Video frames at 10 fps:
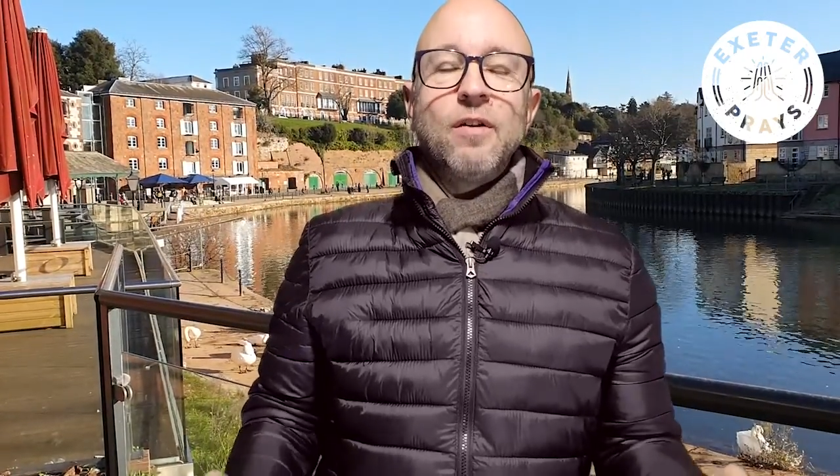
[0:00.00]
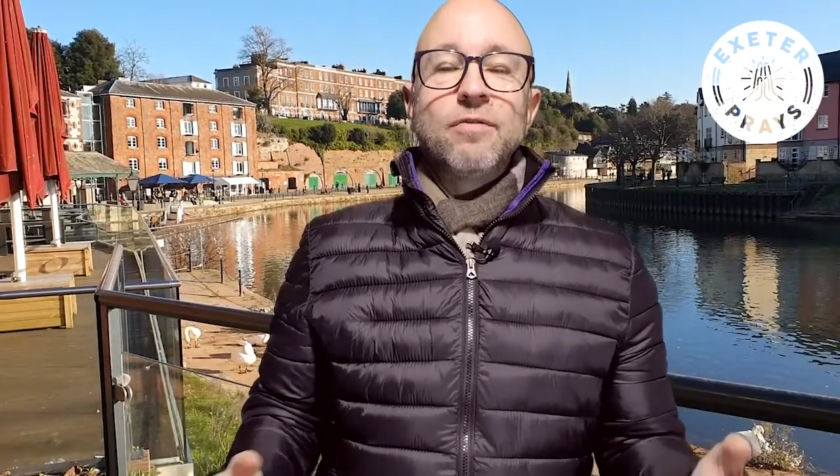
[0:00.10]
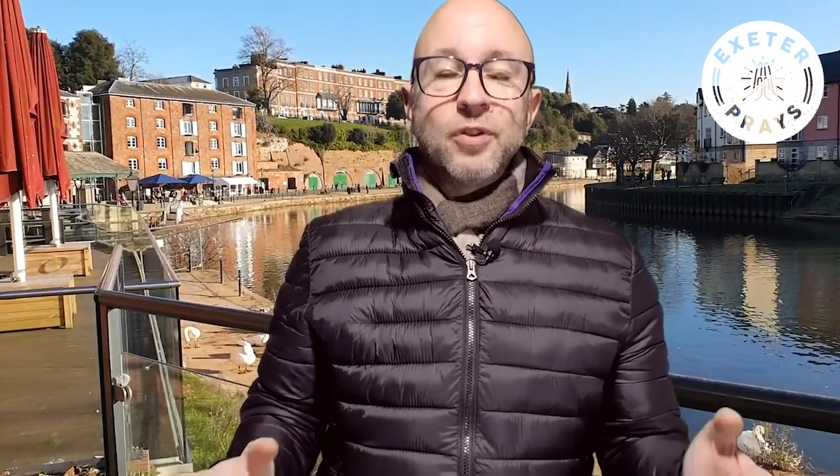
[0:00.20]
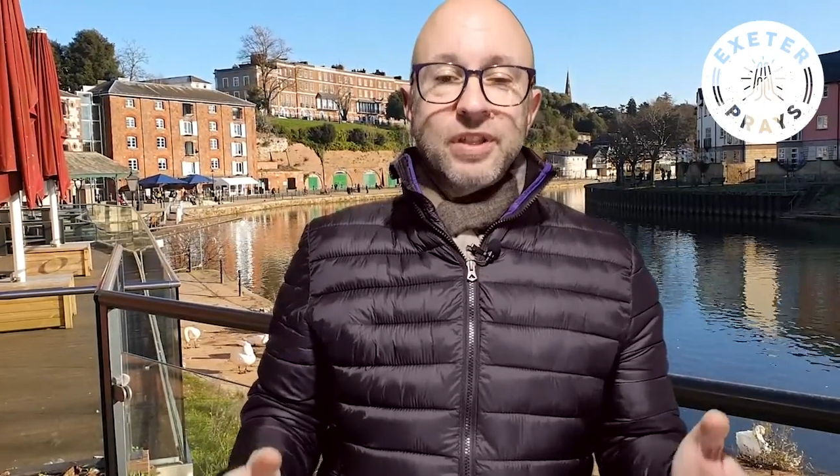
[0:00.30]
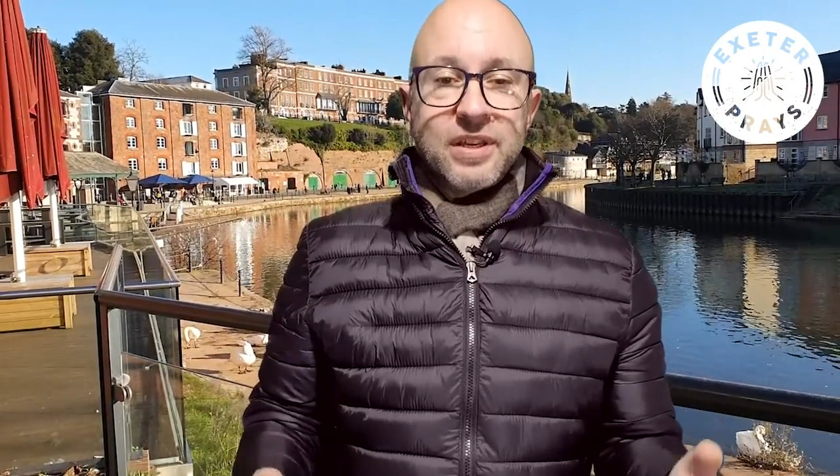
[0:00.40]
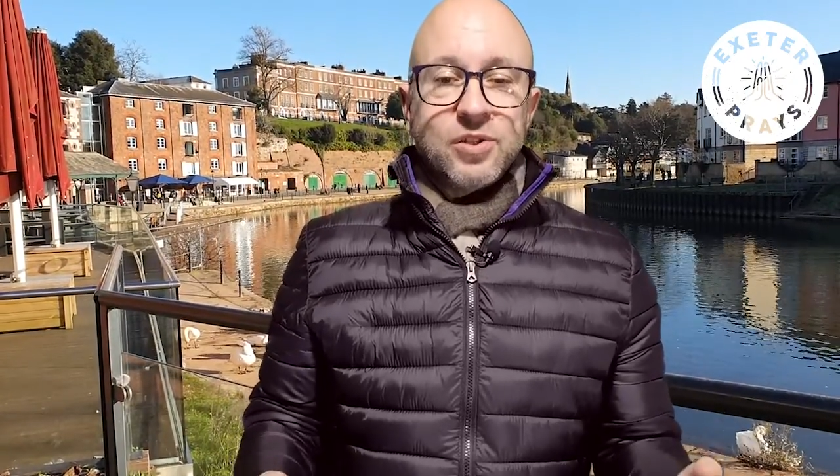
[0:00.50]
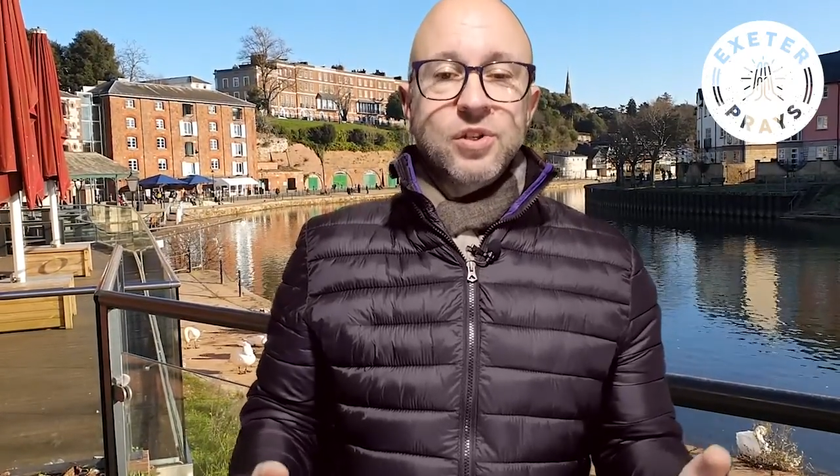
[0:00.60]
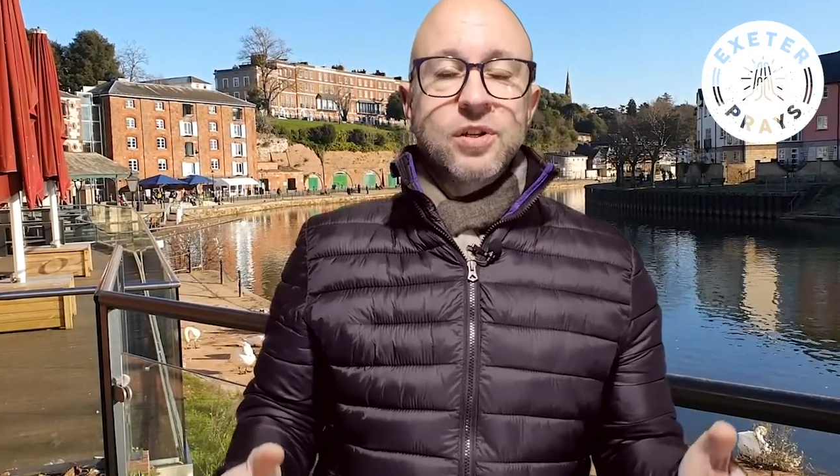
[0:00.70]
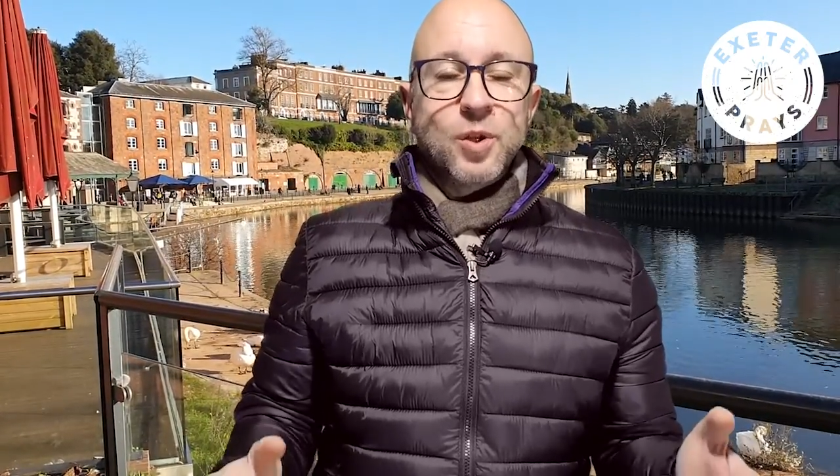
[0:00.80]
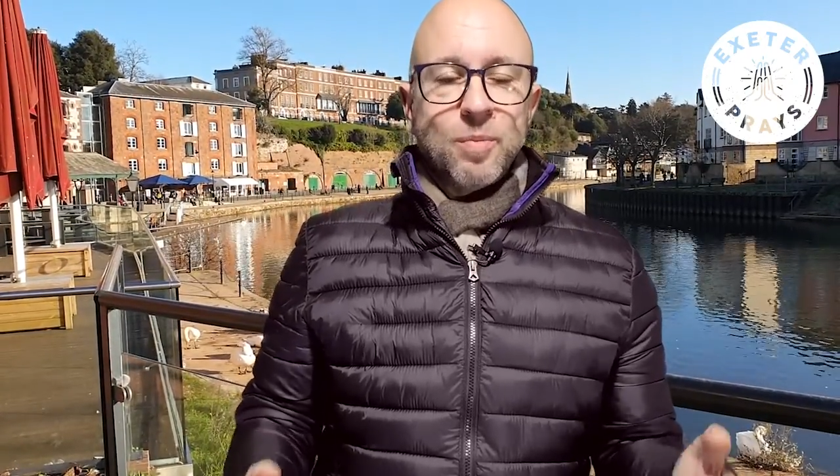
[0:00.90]
for these
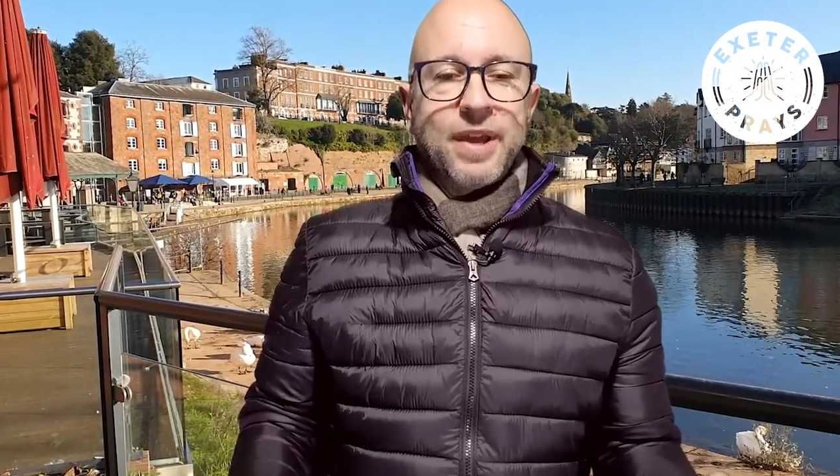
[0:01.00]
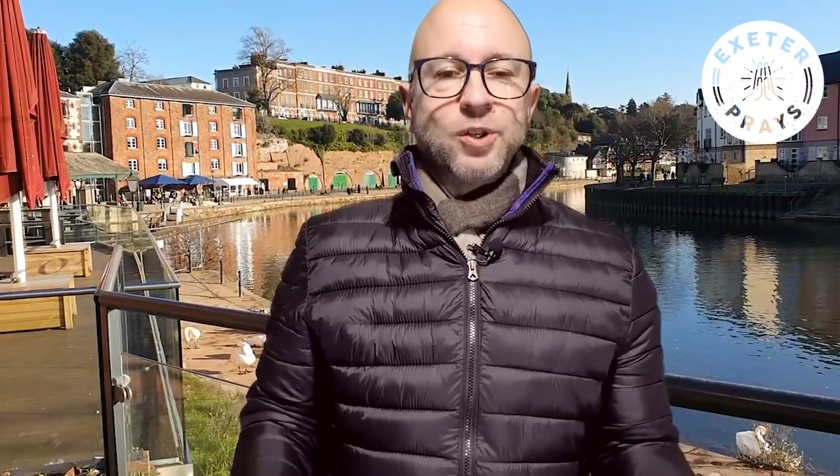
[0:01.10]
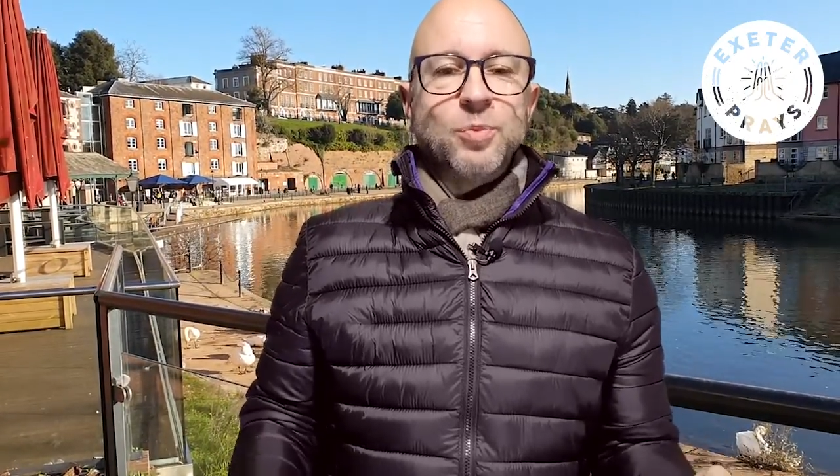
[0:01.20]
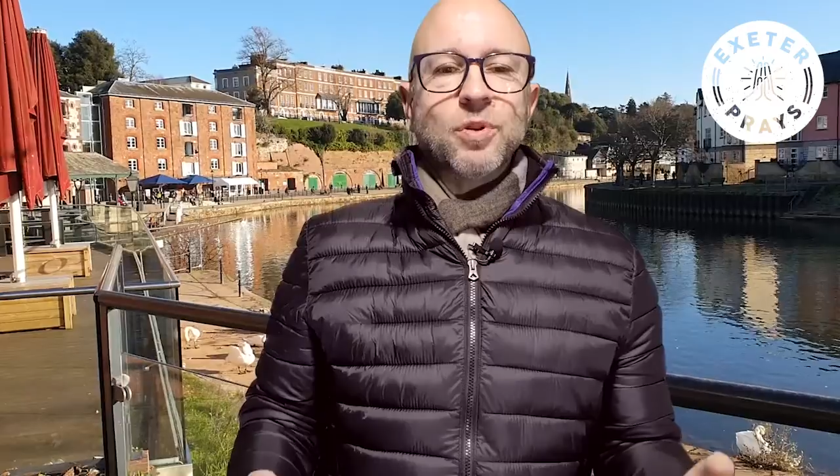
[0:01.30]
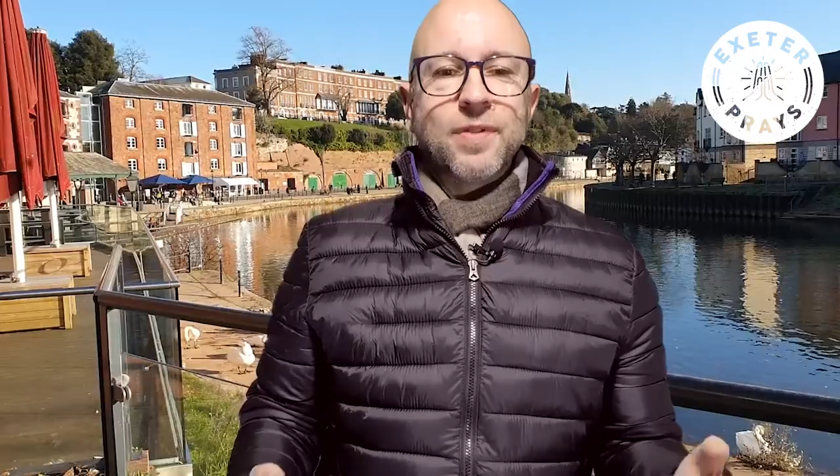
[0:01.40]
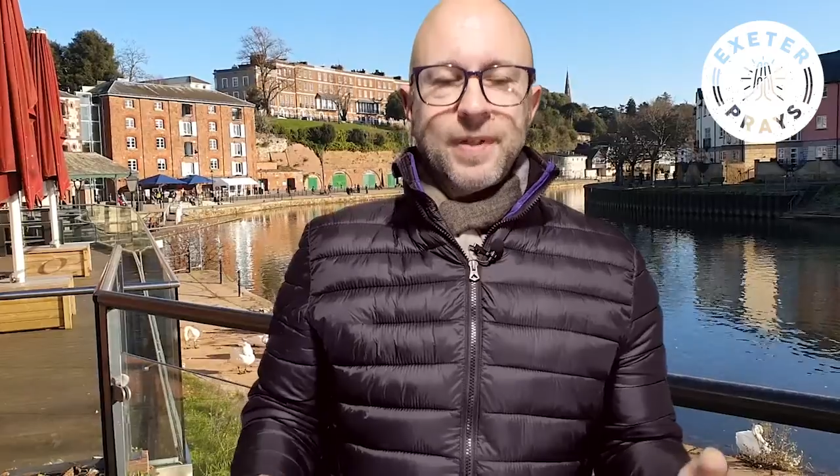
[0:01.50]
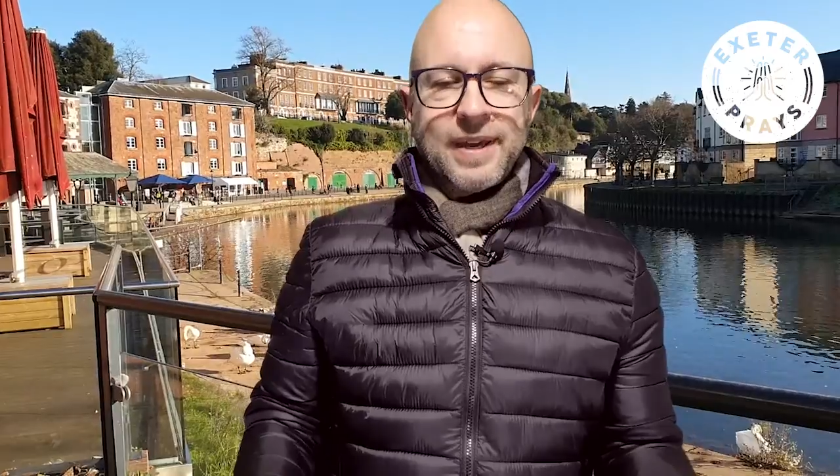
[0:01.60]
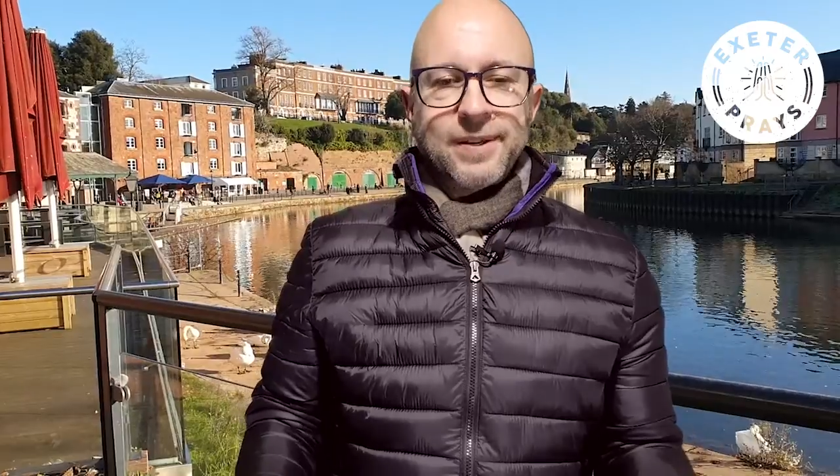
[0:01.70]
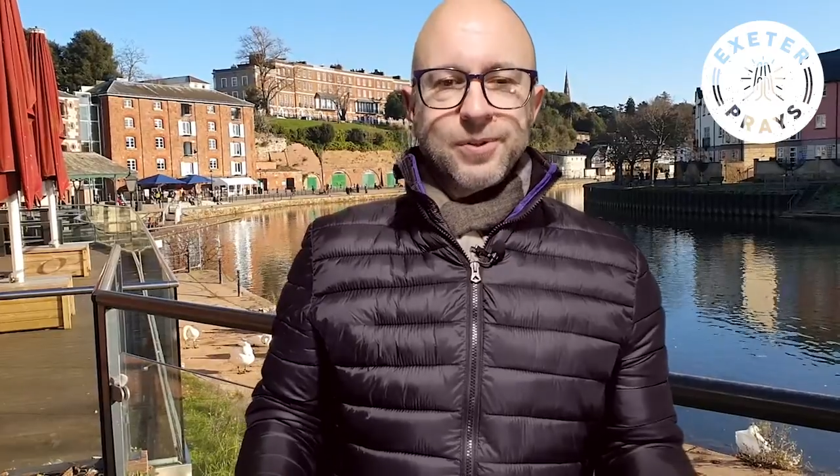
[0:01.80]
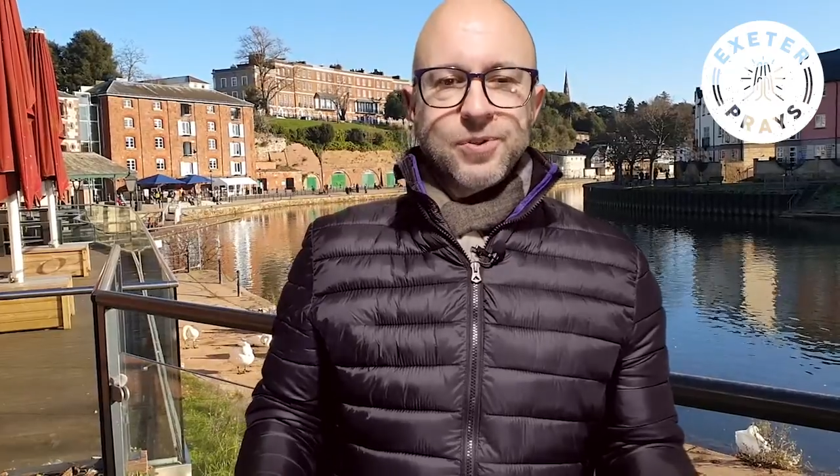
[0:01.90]
commendable
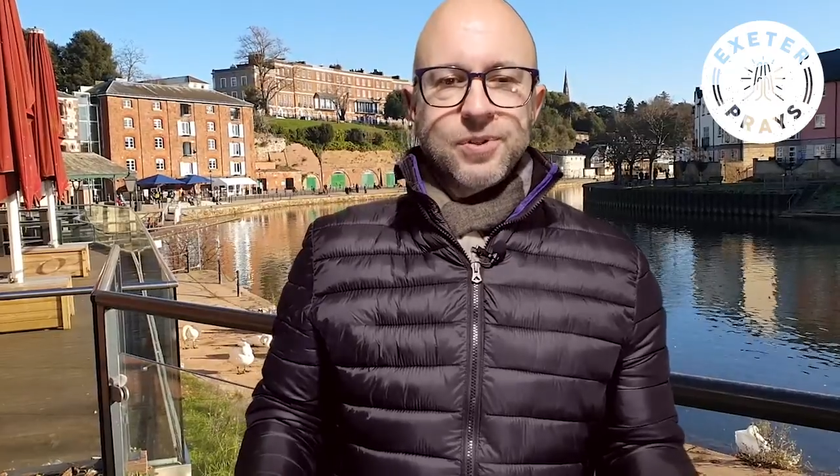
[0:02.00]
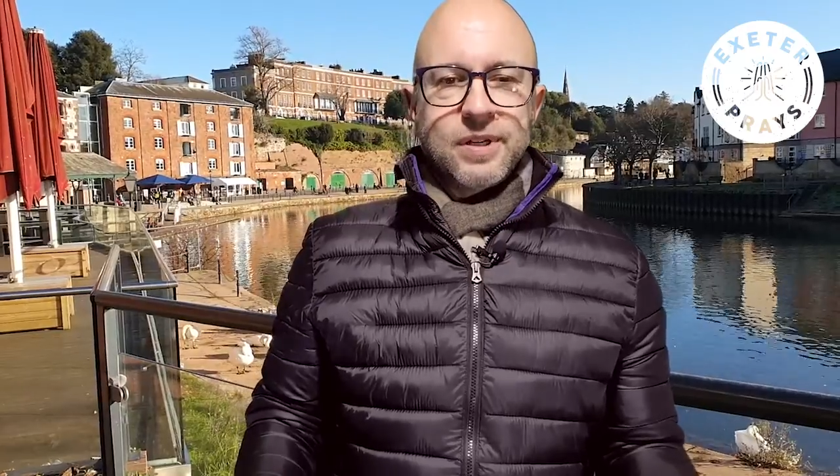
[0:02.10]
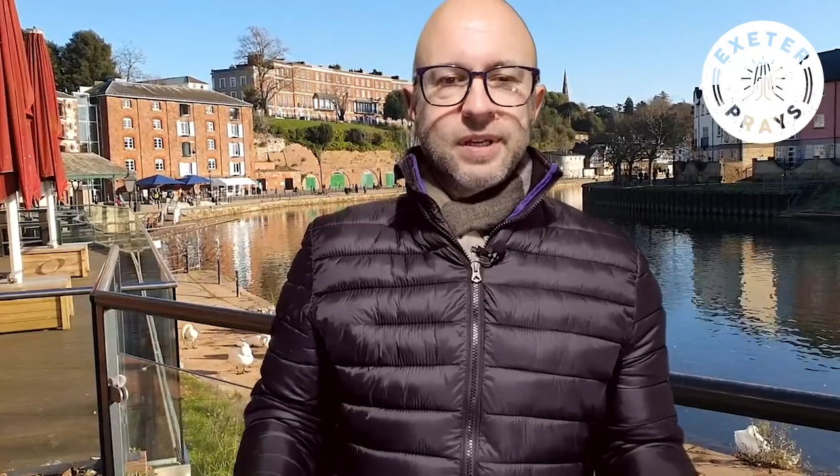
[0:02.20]
things.